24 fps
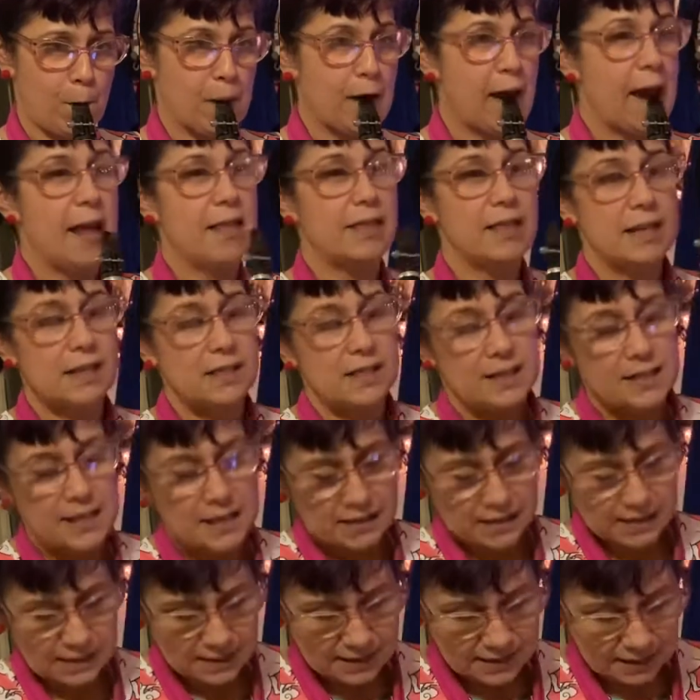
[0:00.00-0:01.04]
And then to
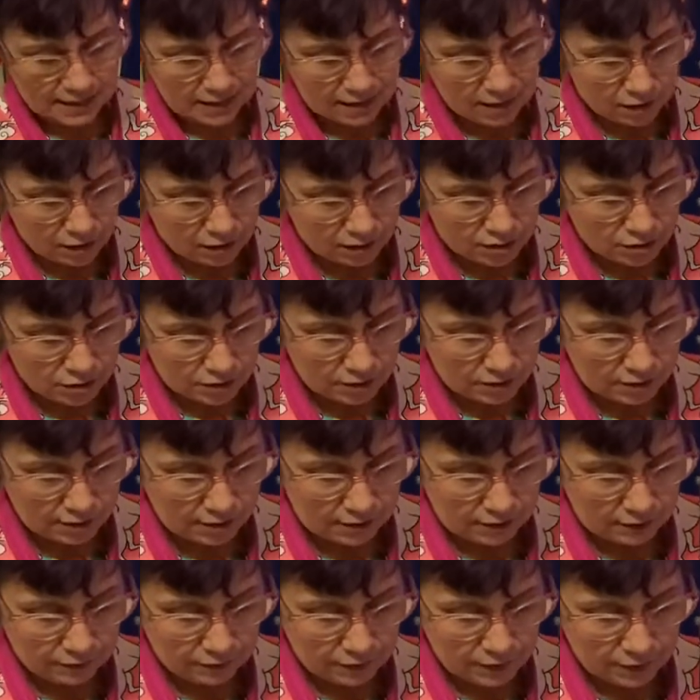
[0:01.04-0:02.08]
get to D, all you do is
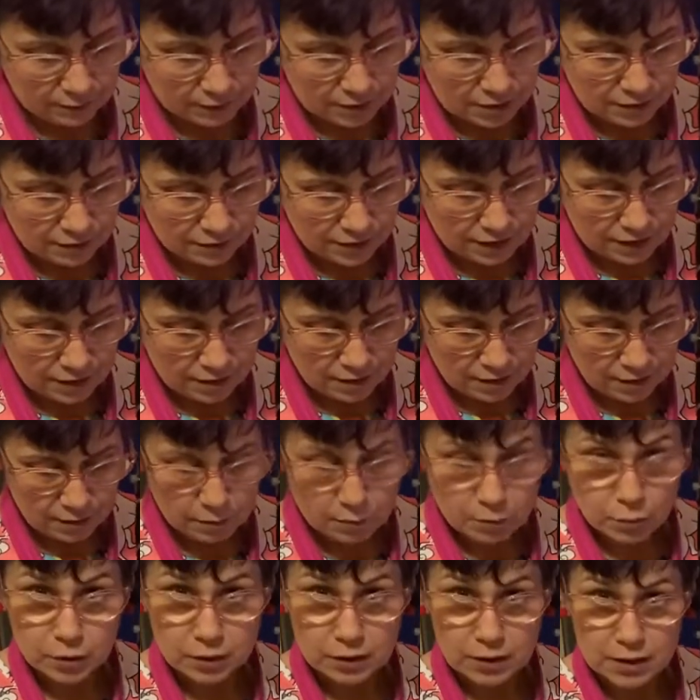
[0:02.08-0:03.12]
lift up this finger,
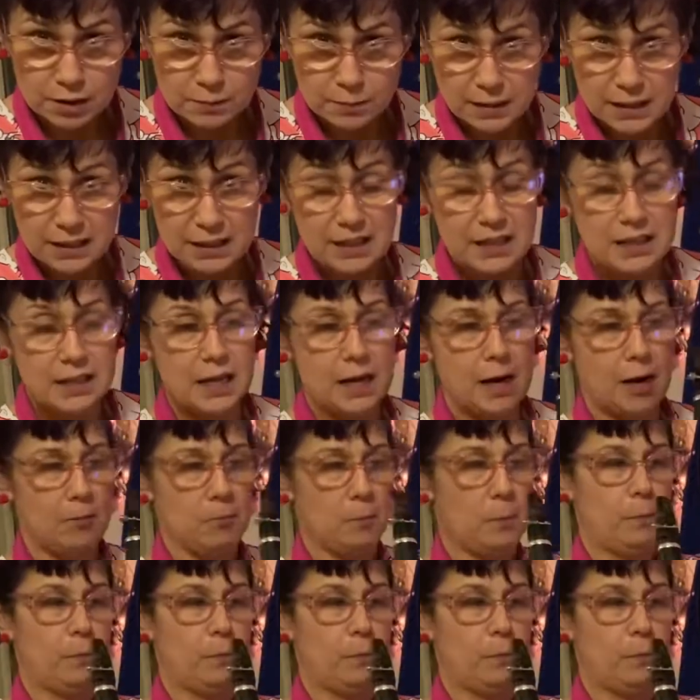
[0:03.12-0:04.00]
put this pinky down.